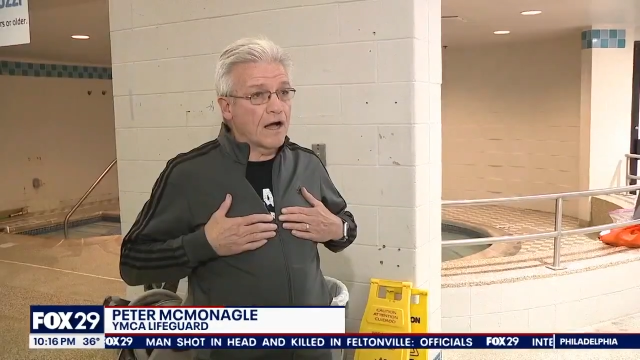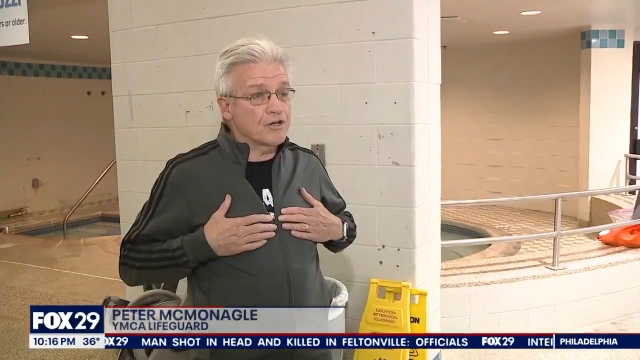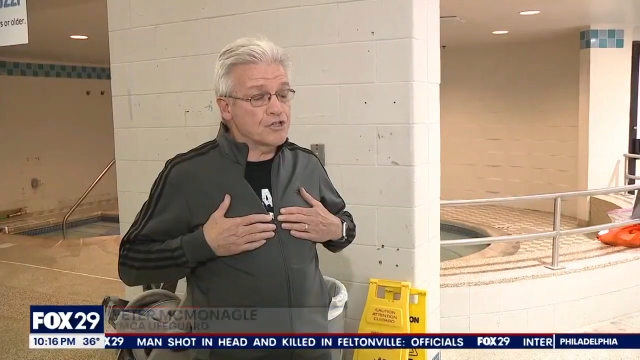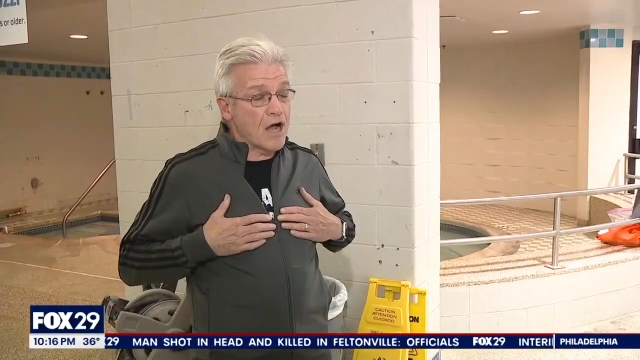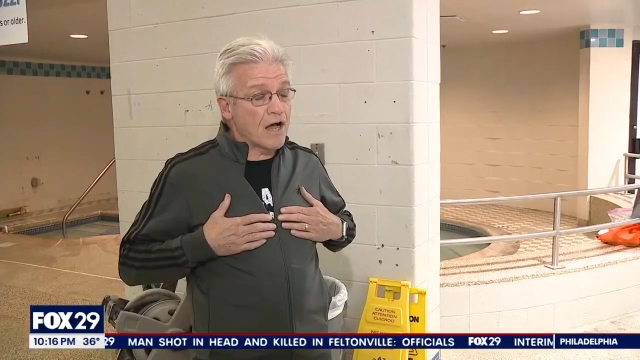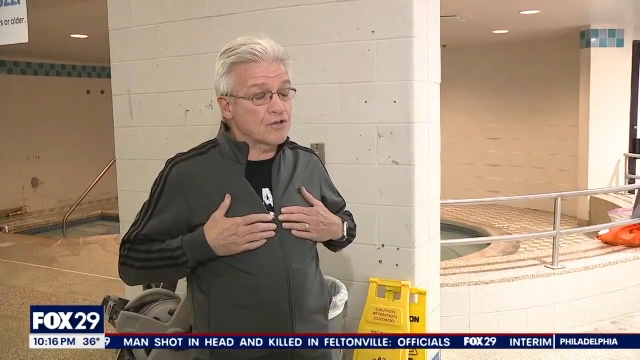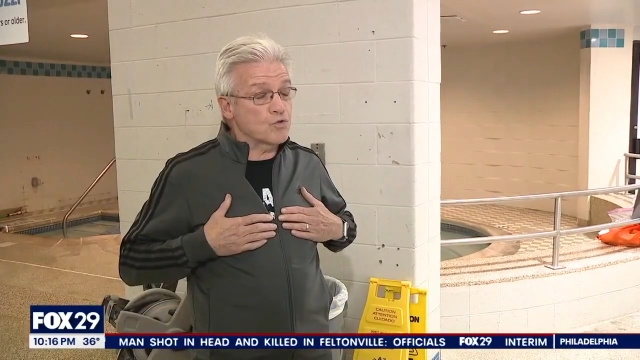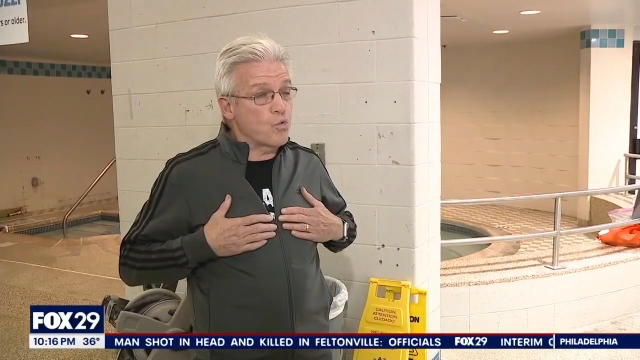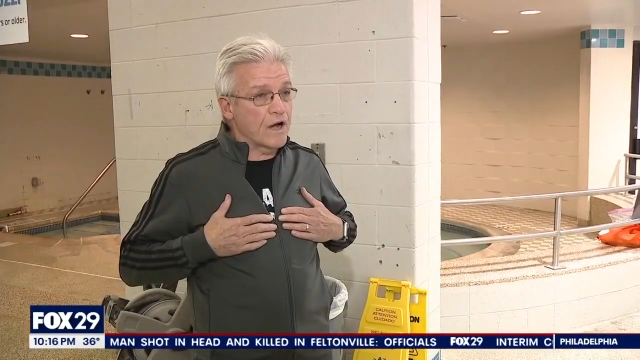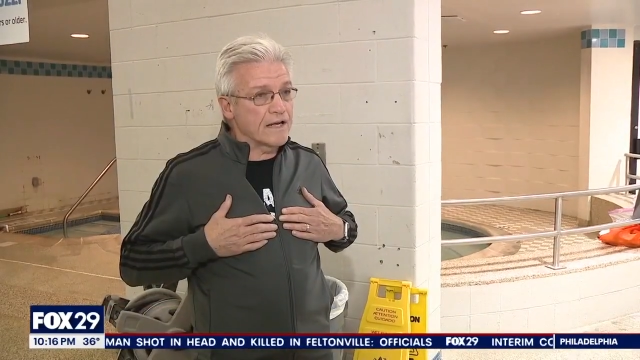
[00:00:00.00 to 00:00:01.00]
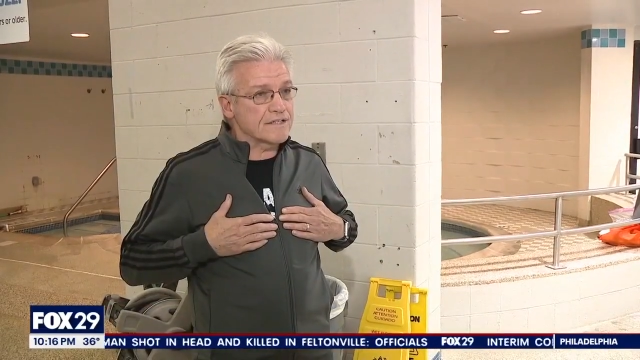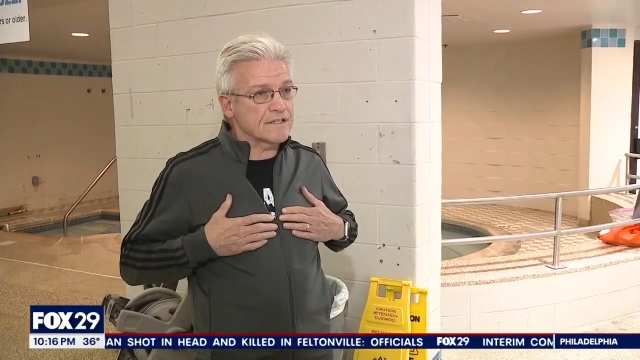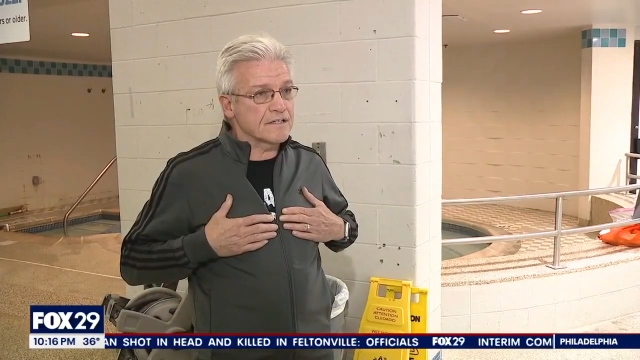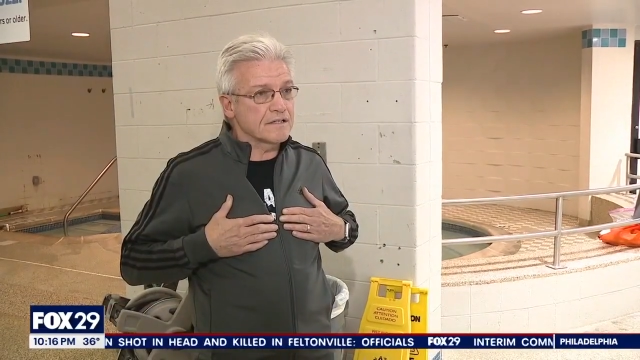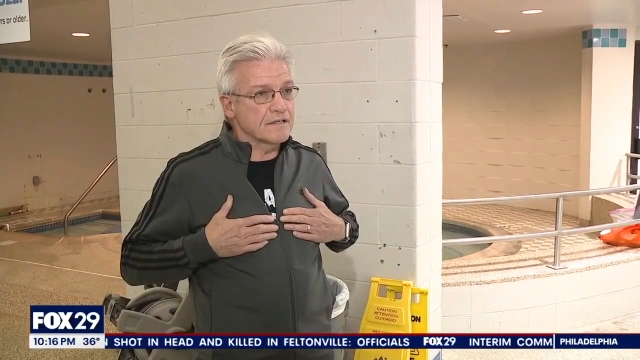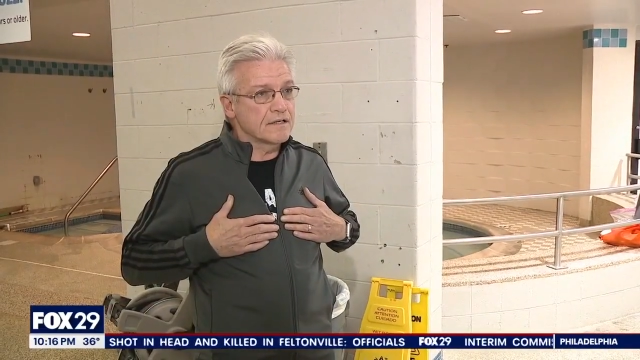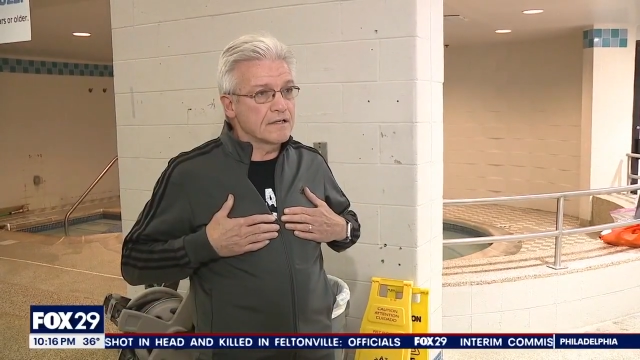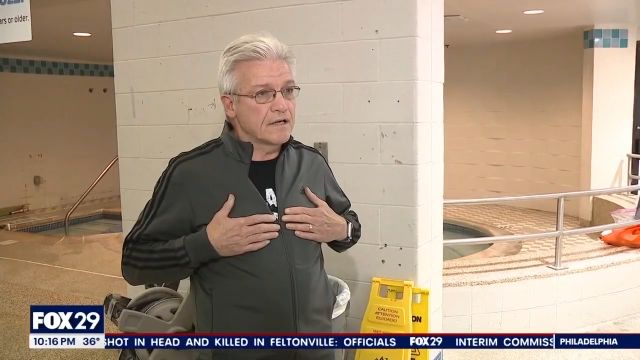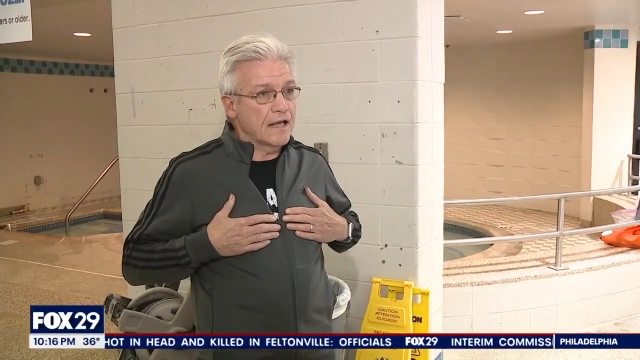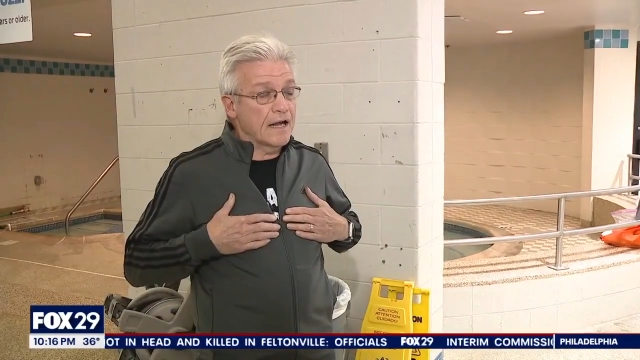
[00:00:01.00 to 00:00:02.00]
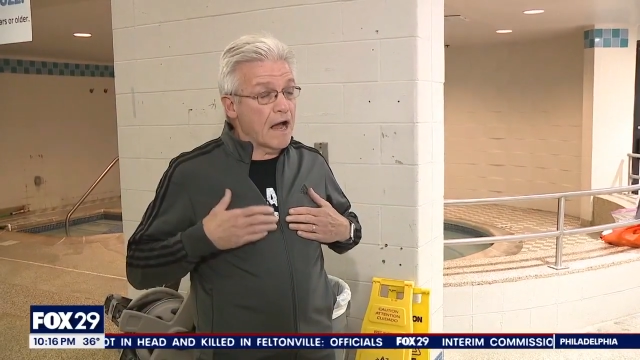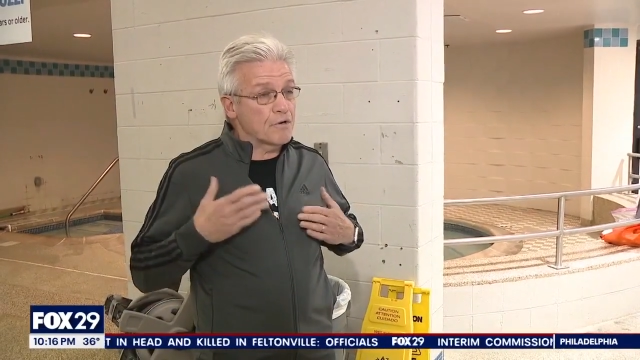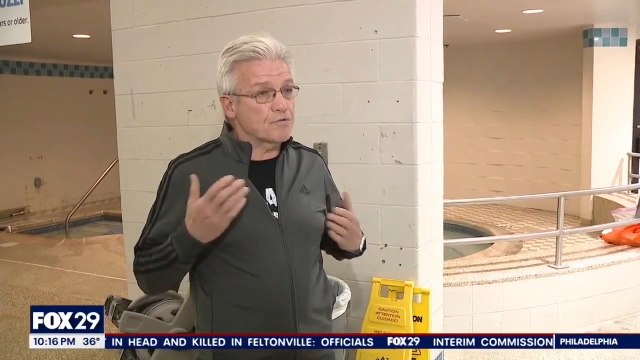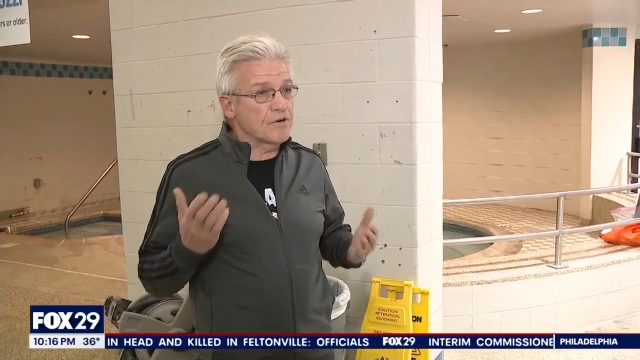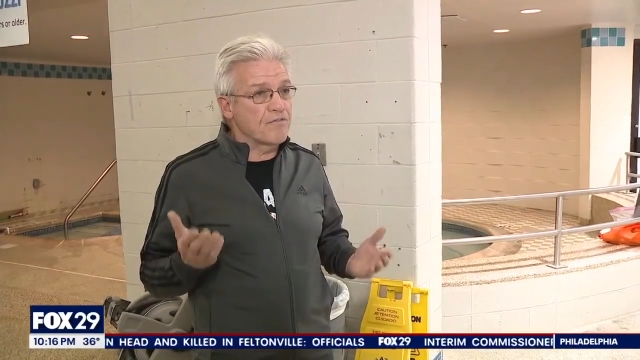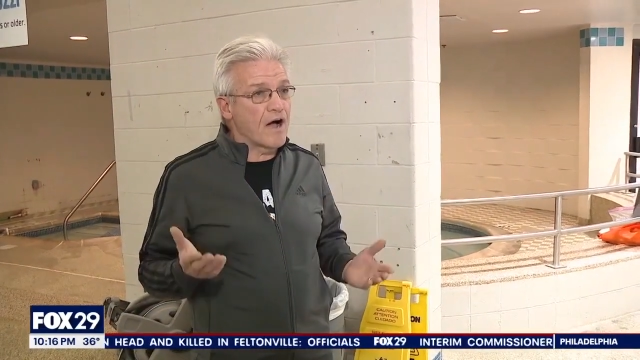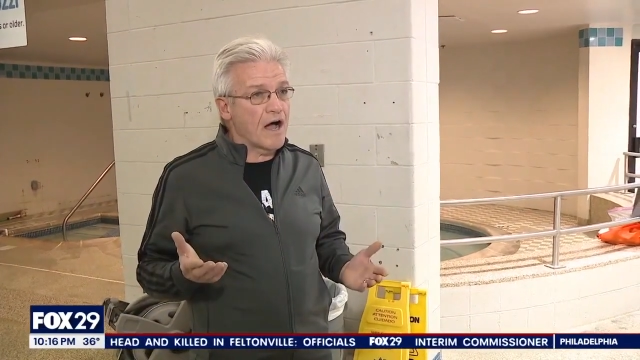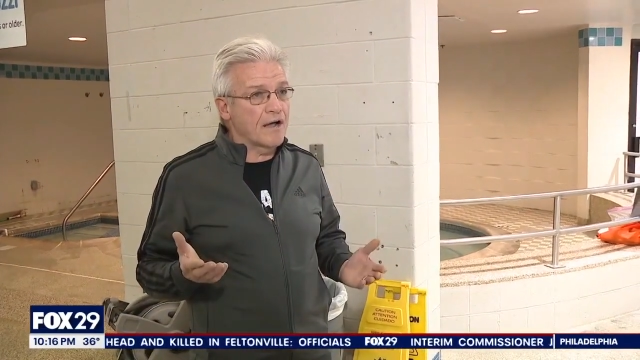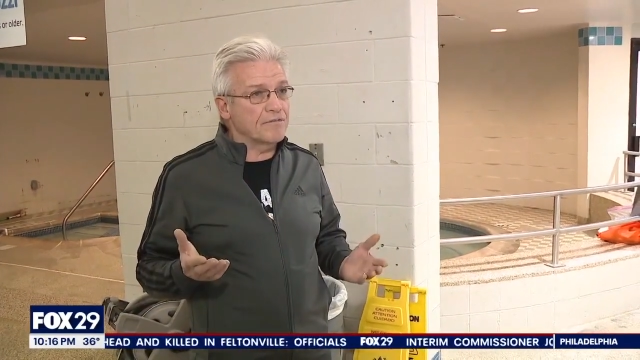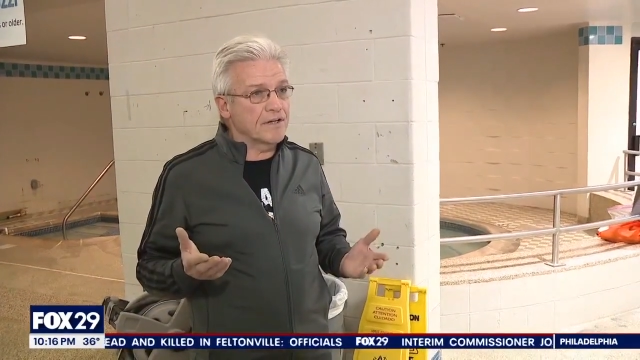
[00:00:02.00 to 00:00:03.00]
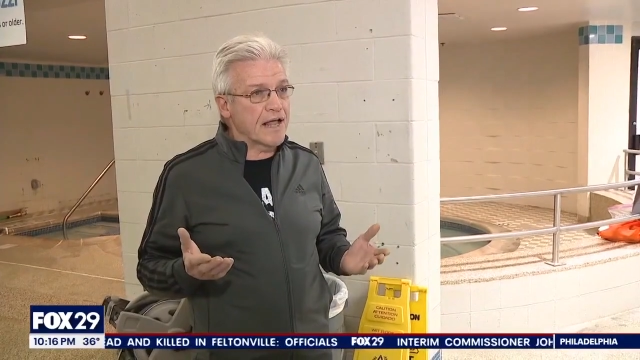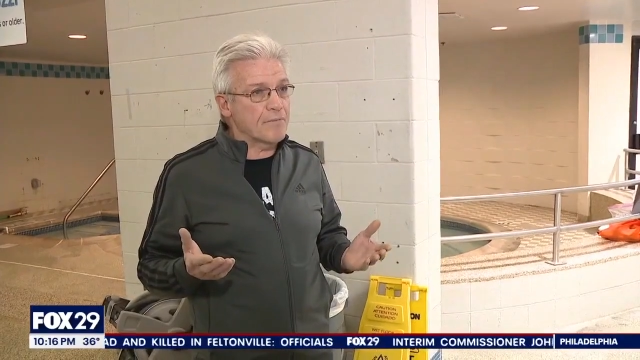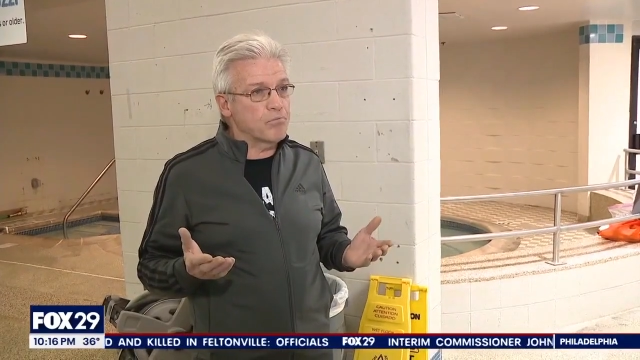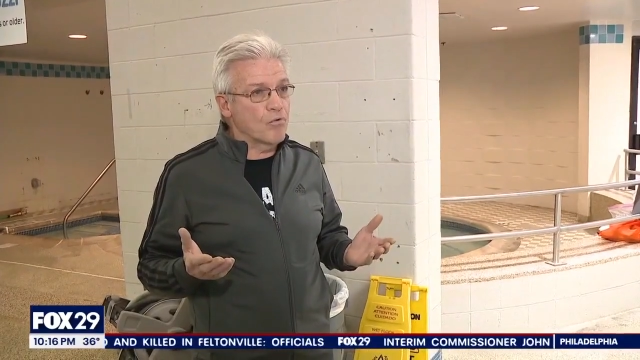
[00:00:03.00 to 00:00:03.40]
I was shocked twice, and I was revived at that